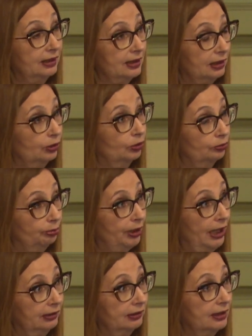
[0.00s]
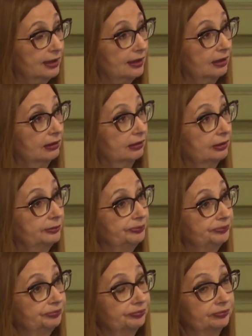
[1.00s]
court practice,
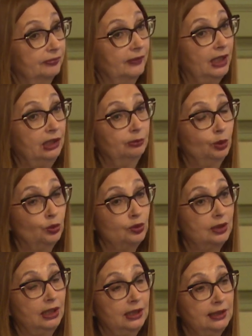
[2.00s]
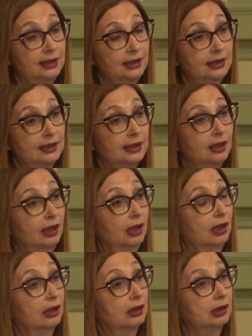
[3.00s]
in most cases,
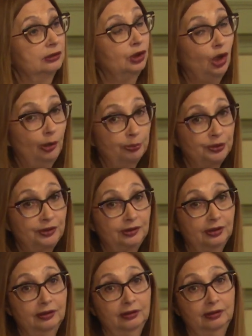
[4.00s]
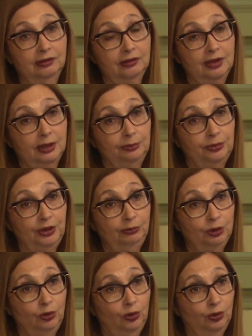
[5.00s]
adopt Supreme
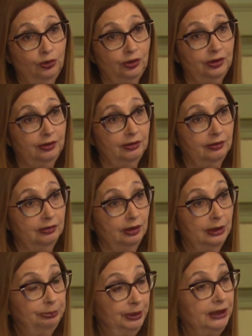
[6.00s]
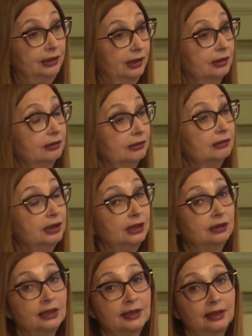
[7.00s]
Court opinion. In
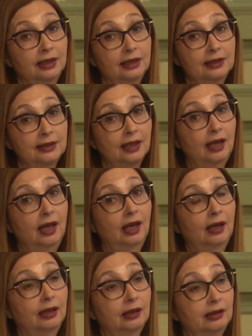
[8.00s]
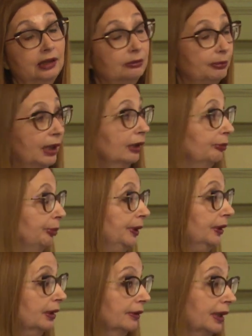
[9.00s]
this case, in my
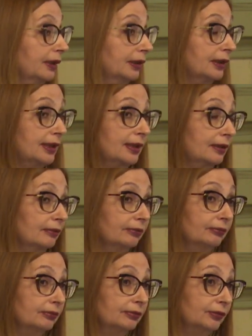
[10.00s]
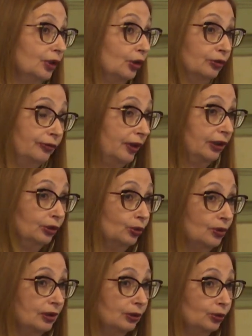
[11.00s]
opinion, that is not very
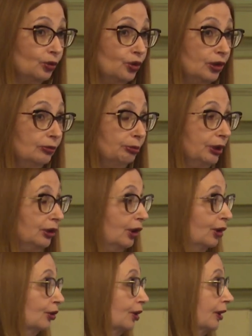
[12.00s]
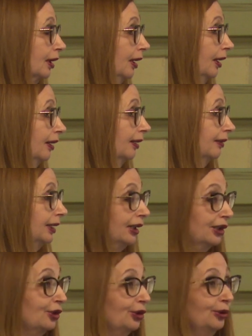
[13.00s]
good solution because there
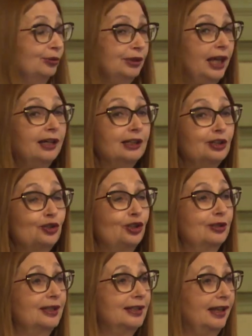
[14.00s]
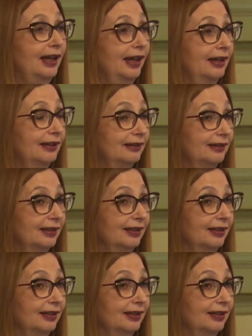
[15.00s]
is no negligence, and